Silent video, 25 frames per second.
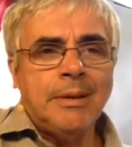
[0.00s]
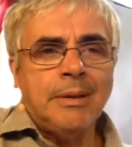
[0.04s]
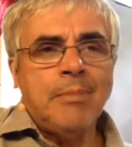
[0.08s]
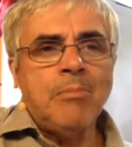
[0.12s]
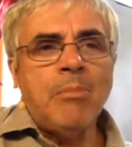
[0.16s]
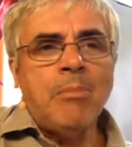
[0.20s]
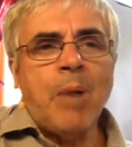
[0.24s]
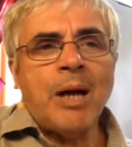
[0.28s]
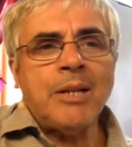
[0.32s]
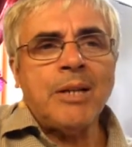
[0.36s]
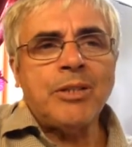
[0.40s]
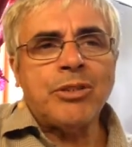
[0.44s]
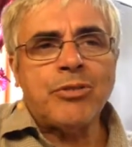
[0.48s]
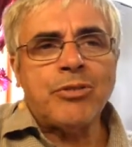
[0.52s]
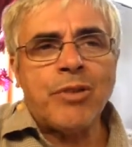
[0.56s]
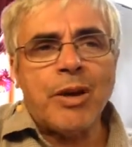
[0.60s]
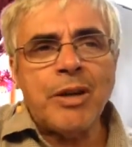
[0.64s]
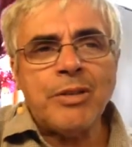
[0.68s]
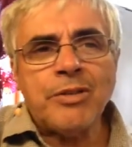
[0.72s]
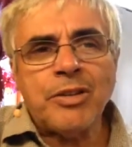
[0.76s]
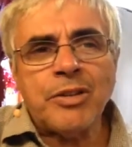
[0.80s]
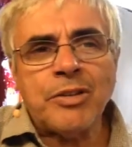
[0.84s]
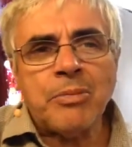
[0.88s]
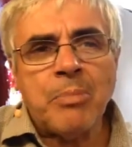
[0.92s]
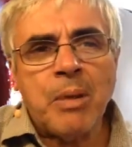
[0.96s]
My
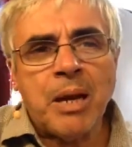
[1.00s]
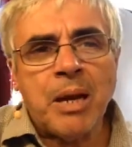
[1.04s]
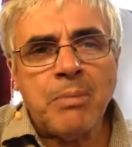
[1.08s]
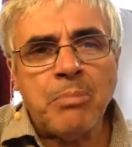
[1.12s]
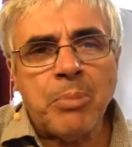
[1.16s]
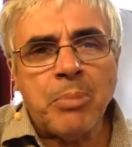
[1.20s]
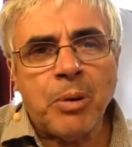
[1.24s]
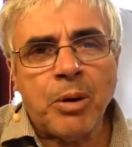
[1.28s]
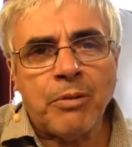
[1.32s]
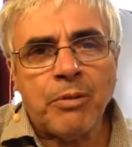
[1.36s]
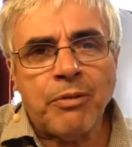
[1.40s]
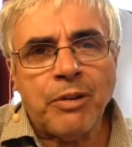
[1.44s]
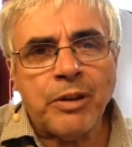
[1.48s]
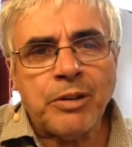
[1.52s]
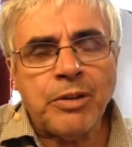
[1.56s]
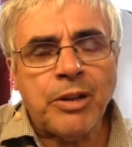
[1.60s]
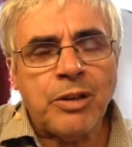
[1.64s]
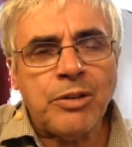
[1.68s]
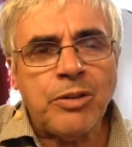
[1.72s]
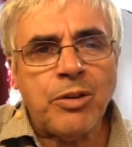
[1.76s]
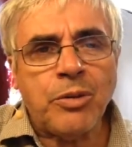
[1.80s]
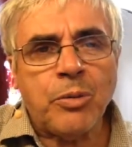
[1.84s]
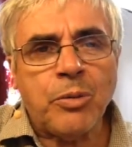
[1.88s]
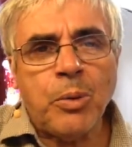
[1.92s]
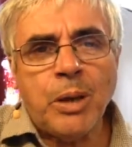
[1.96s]
strength is made perfect
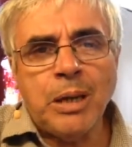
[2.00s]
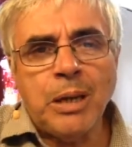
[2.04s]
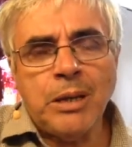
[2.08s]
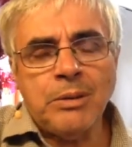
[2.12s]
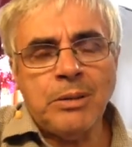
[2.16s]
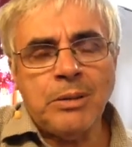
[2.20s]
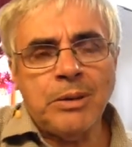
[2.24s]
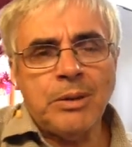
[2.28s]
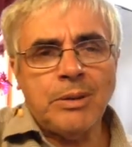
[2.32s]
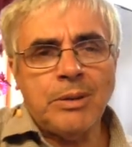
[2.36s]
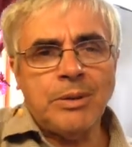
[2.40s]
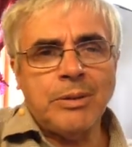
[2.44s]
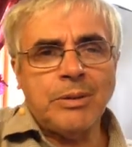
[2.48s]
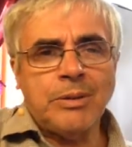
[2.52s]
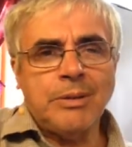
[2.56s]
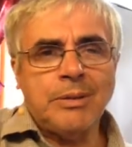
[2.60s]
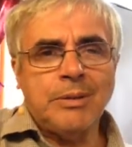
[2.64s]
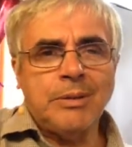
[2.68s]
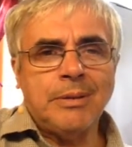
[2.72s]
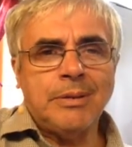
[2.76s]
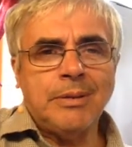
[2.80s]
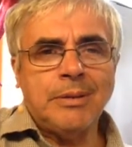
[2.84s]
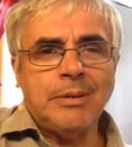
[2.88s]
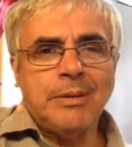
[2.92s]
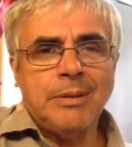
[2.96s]
in your weakness.
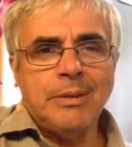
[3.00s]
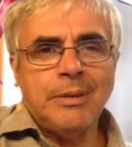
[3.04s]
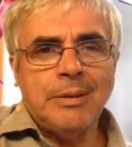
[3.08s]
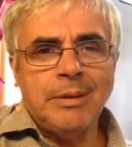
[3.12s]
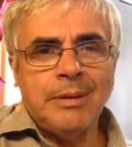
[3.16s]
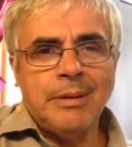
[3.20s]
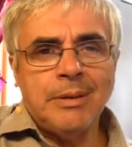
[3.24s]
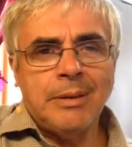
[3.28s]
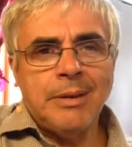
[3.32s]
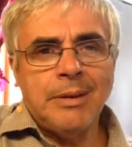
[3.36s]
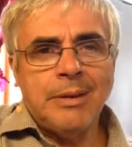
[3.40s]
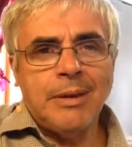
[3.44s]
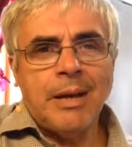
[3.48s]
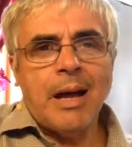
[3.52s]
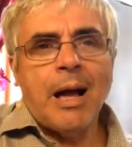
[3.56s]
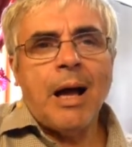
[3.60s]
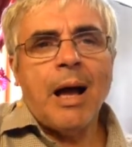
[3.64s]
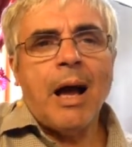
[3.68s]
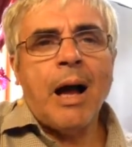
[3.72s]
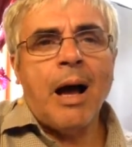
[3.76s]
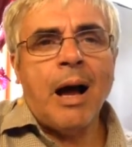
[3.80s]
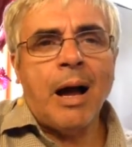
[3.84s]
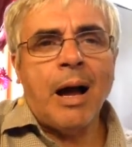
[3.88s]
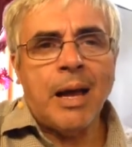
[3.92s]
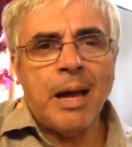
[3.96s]

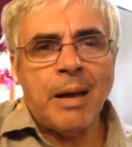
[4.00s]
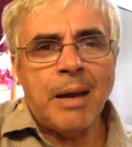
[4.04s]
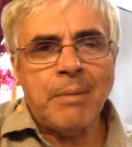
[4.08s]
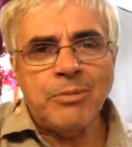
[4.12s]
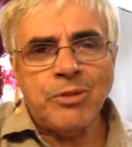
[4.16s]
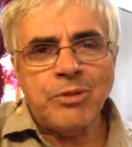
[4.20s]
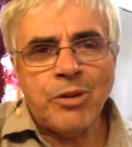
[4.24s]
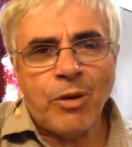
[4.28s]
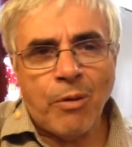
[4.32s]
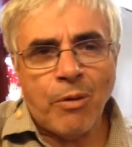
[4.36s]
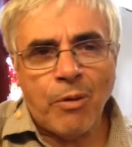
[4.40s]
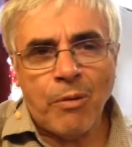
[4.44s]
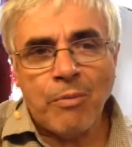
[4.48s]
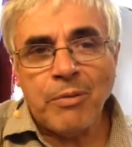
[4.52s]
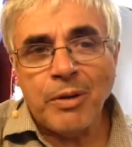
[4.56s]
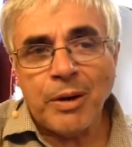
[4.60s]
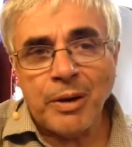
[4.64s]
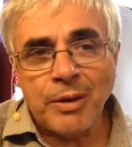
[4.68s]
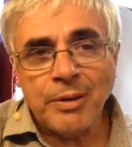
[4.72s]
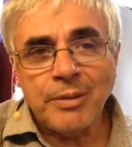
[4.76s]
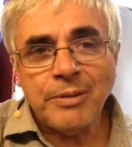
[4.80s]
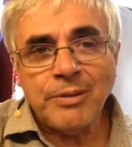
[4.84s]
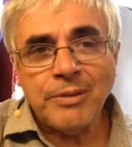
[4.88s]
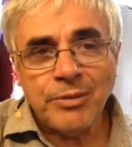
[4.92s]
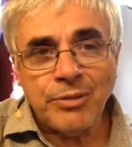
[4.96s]
I am Jehovah
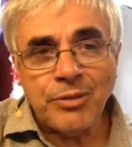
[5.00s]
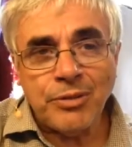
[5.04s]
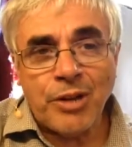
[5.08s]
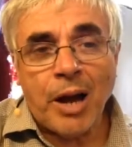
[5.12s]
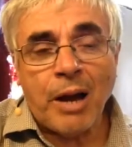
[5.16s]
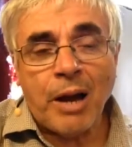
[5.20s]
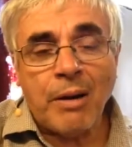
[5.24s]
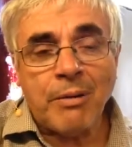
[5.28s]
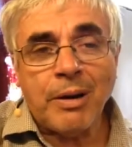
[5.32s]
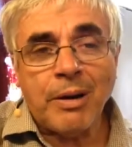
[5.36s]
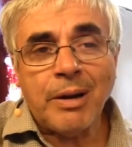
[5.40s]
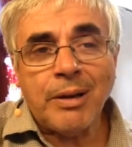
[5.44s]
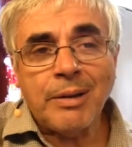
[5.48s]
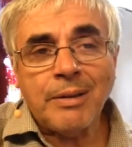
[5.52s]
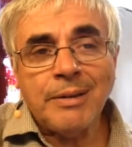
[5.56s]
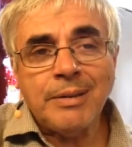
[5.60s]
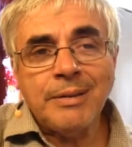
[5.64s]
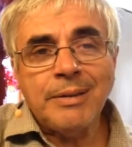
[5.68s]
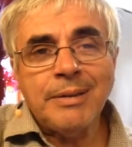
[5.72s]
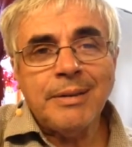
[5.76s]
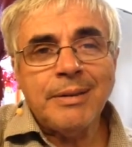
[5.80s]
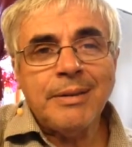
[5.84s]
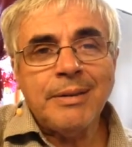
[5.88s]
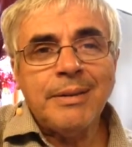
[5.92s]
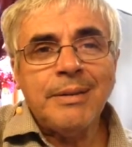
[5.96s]
Jireh.
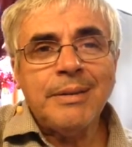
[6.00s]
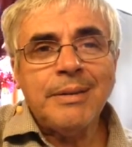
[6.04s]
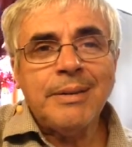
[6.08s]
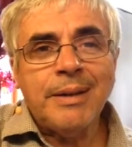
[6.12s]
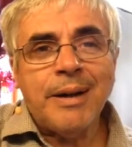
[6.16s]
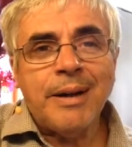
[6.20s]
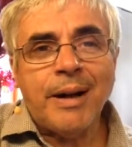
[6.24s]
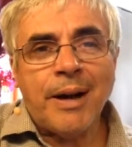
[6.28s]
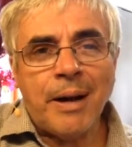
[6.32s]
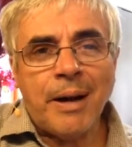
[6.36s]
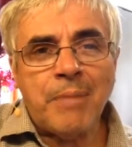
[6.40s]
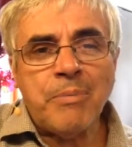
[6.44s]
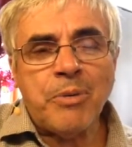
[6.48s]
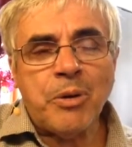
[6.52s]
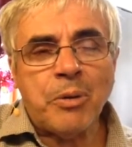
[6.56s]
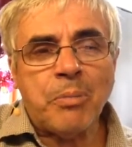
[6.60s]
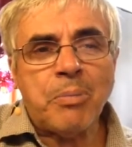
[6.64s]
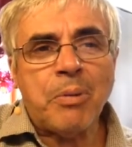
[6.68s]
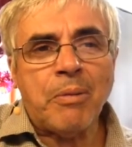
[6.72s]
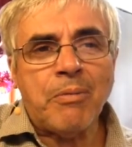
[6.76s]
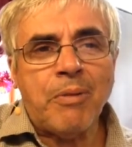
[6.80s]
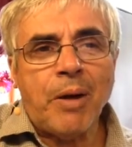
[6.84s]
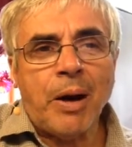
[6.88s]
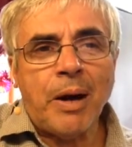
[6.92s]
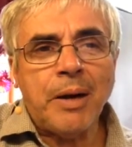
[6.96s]
I'm your
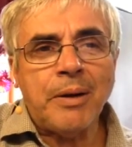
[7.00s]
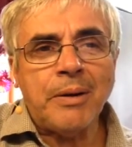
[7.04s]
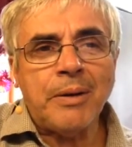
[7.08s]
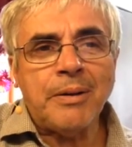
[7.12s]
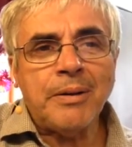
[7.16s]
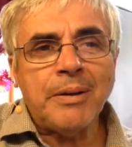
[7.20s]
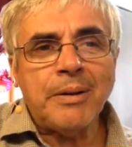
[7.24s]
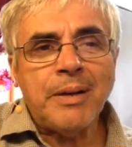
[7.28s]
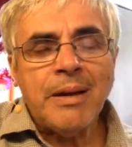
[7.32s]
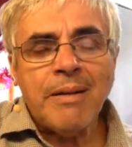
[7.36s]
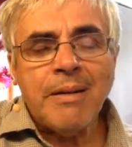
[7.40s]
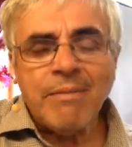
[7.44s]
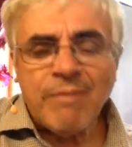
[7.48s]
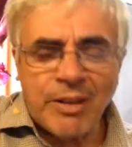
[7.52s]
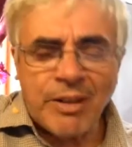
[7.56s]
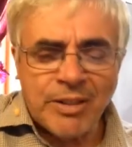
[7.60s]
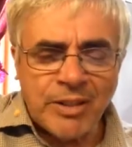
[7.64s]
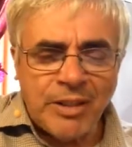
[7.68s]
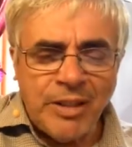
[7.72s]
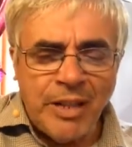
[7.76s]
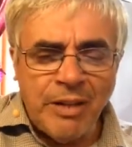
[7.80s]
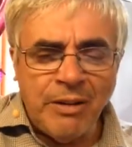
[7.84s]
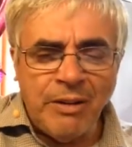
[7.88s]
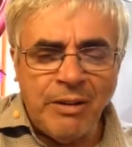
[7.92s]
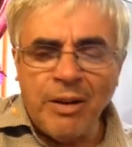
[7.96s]
provider.
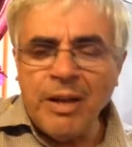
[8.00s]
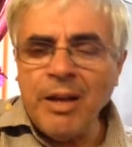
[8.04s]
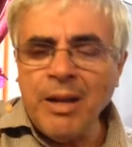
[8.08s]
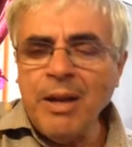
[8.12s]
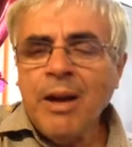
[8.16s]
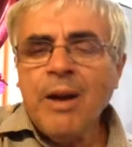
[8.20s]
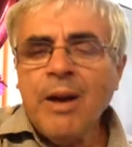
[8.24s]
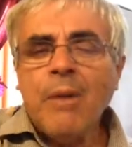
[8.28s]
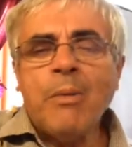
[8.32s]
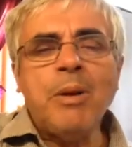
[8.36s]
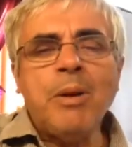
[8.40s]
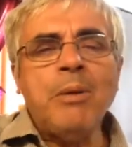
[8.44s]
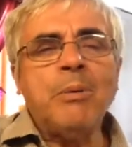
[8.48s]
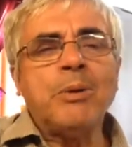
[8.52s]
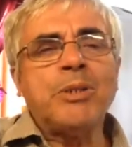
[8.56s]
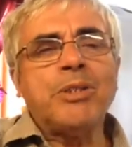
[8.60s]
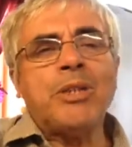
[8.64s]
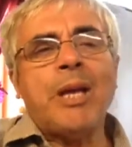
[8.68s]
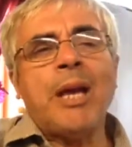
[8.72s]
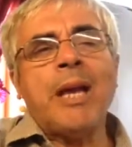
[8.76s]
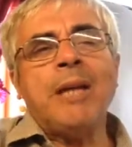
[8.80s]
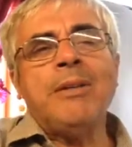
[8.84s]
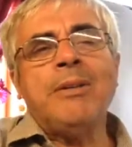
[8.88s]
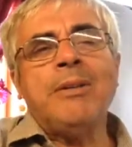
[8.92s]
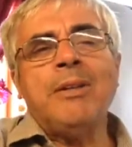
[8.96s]
That's literally what he was
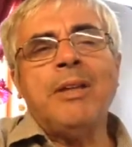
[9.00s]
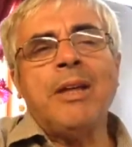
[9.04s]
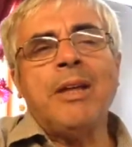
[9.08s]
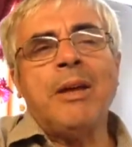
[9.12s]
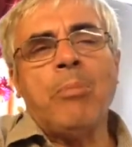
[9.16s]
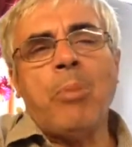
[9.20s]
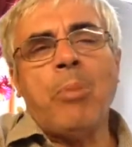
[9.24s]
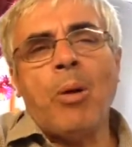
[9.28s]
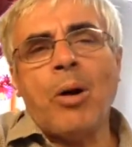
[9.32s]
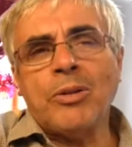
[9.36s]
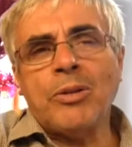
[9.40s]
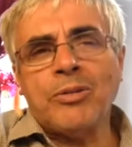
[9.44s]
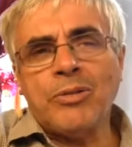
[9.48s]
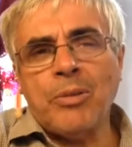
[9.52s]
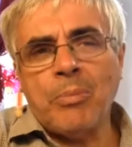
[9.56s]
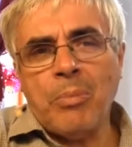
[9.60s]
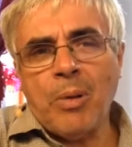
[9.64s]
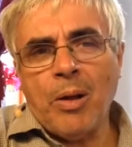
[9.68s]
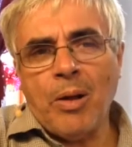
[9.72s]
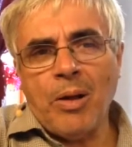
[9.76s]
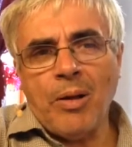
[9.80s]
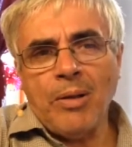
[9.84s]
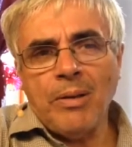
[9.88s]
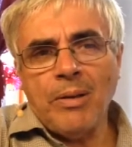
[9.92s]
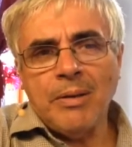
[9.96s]
saying to the Apostle
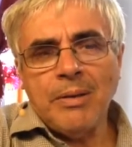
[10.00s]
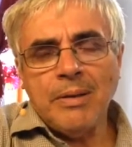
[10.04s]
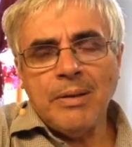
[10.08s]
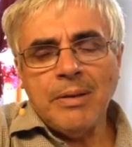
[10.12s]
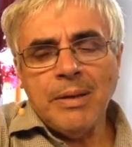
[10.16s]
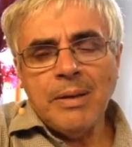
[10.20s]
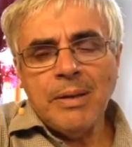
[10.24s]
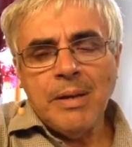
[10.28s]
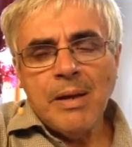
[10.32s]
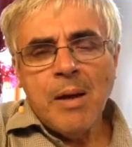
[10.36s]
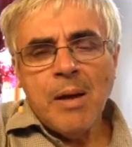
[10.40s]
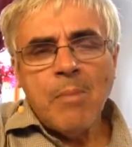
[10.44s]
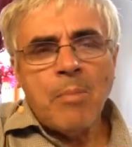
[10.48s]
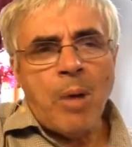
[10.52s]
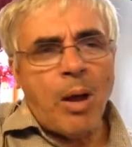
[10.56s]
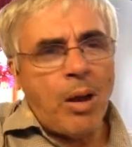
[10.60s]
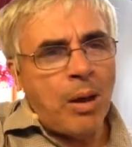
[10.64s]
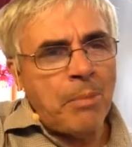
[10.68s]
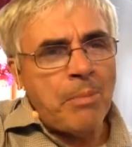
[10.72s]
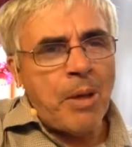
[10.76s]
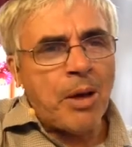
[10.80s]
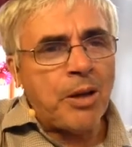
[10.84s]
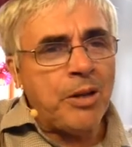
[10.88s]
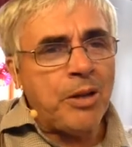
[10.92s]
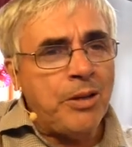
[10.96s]
Paul. Paul,
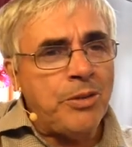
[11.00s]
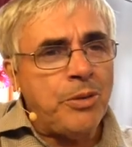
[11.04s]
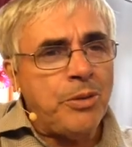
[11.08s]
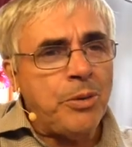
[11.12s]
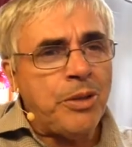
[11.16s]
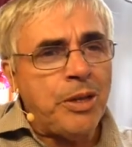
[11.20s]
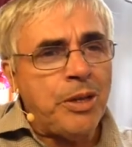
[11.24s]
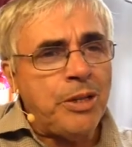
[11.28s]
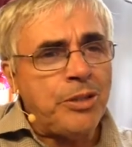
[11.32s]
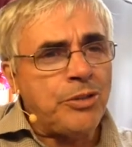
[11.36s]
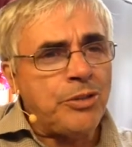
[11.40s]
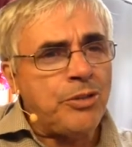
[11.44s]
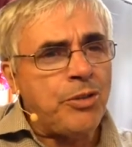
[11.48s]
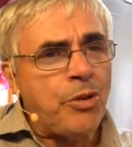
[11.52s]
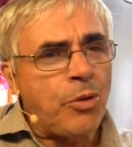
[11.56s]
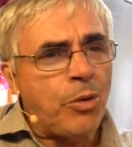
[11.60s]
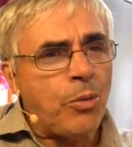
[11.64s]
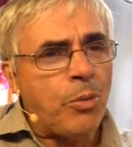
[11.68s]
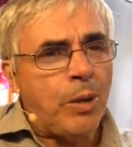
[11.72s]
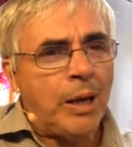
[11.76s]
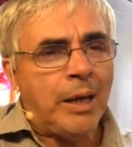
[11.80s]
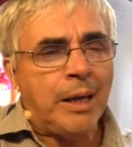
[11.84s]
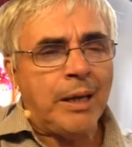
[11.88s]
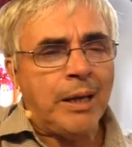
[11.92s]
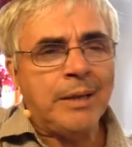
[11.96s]
I'm not going to do things your
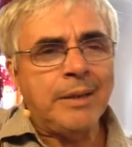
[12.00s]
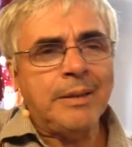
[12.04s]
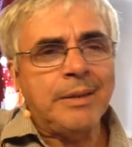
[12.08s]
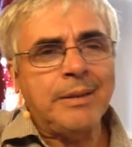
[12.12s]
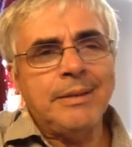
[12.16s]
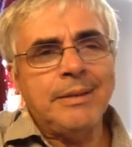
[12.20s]
way,